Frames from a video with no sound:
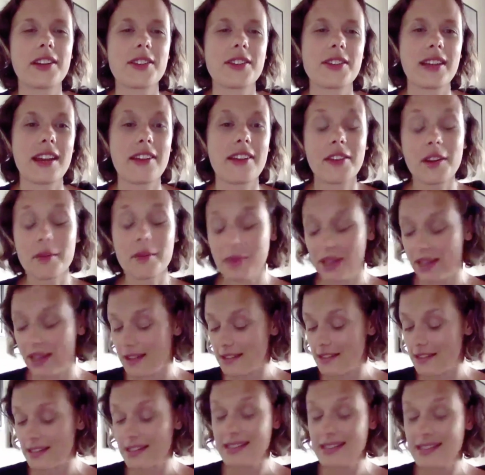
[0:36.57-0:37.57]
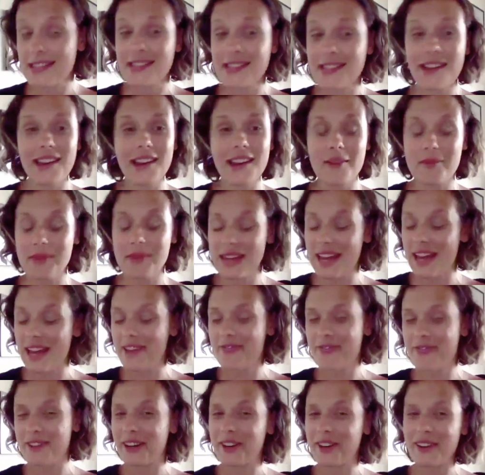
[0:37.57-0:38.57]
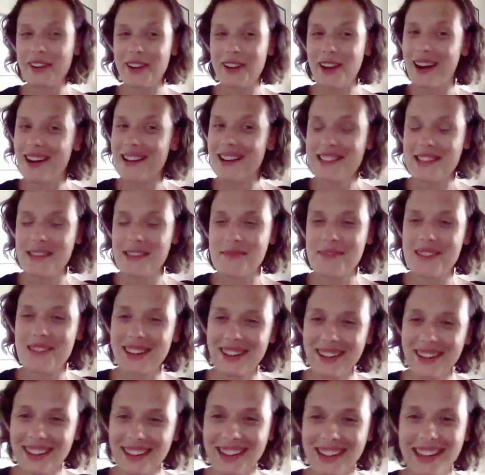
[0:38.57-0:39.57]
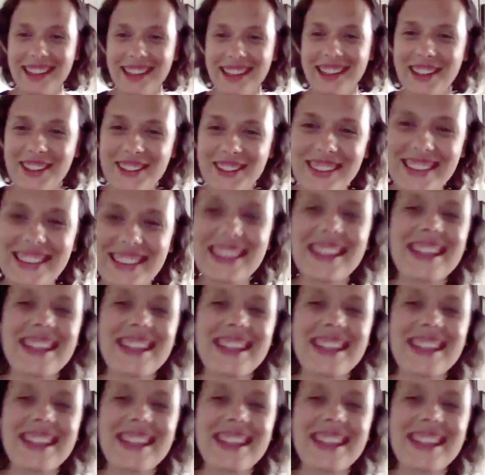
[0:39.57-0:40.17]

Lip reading: together because this is gonna be a very awesome call. I know.